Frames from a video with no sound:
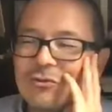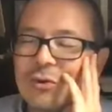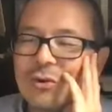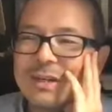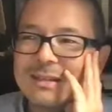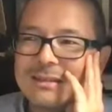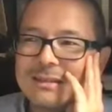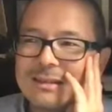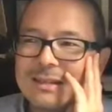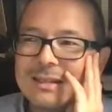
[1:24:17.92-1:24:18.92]
drawing
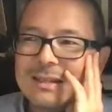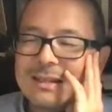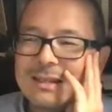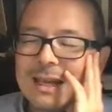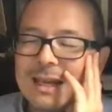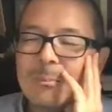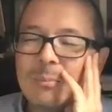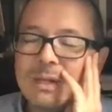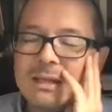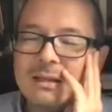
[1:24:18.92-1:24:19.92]

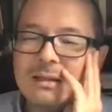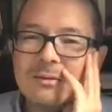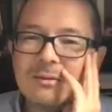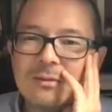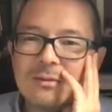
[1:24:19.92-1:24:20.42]
can be a